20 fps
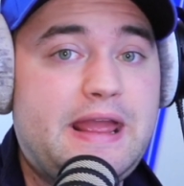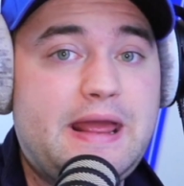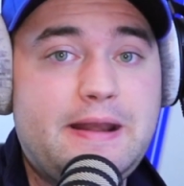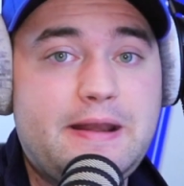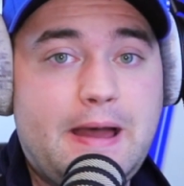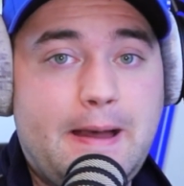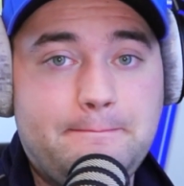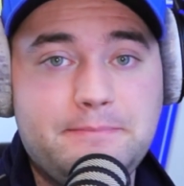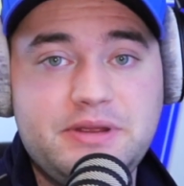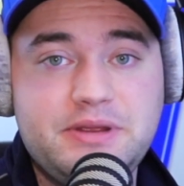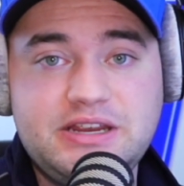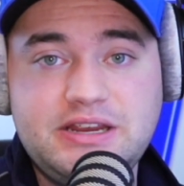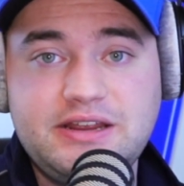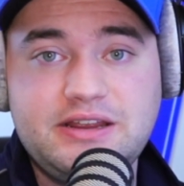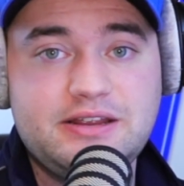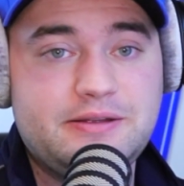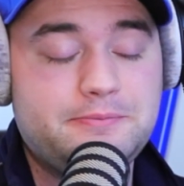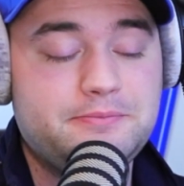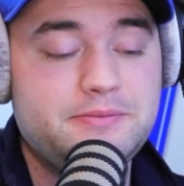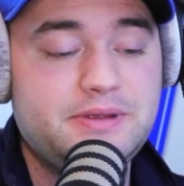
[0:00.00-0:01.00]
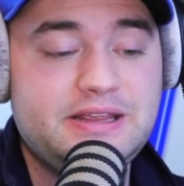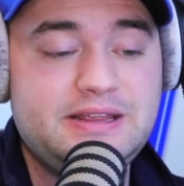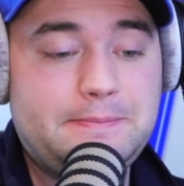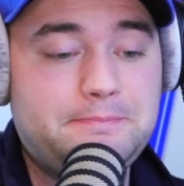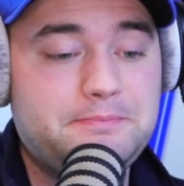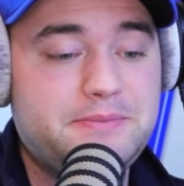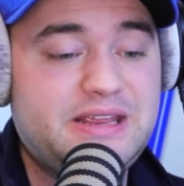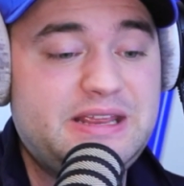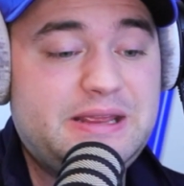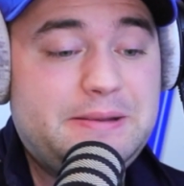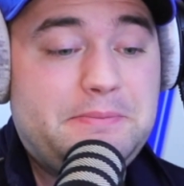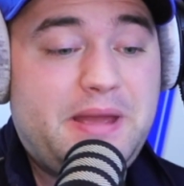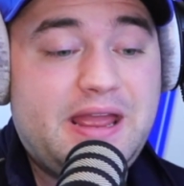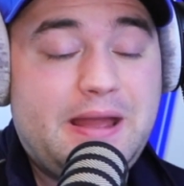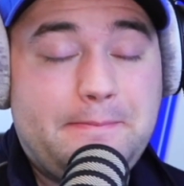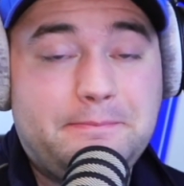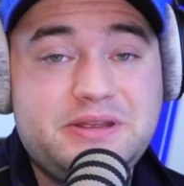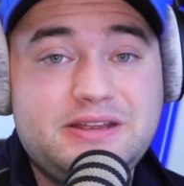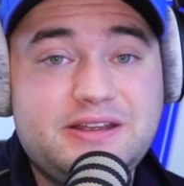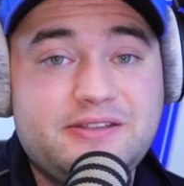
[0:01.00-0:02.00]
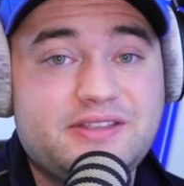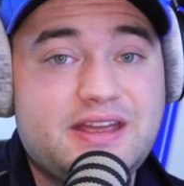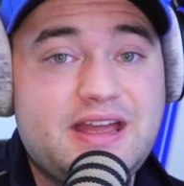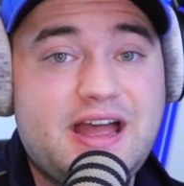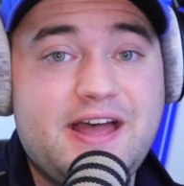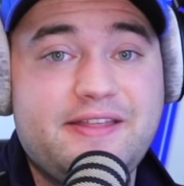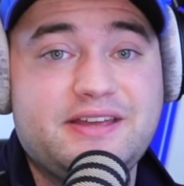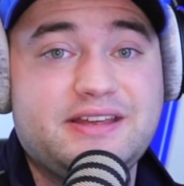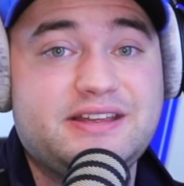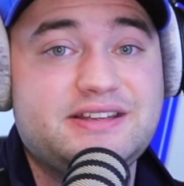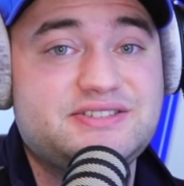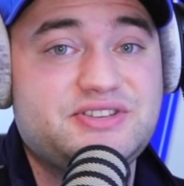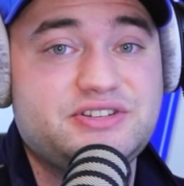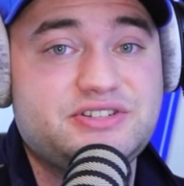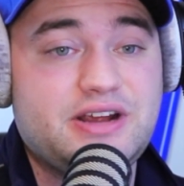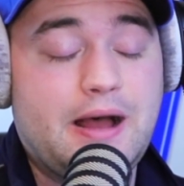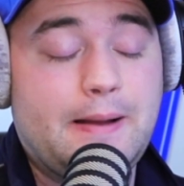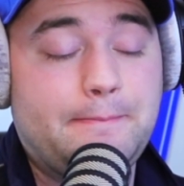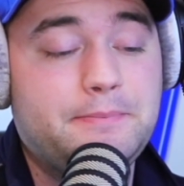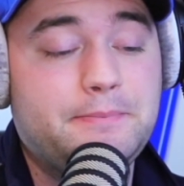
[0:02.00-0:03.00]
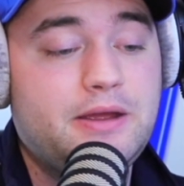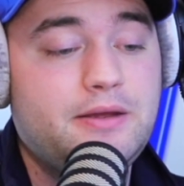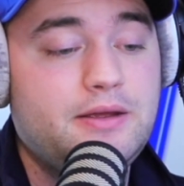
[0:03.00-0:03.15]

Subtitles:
up being he may end up being the guy that gets the job.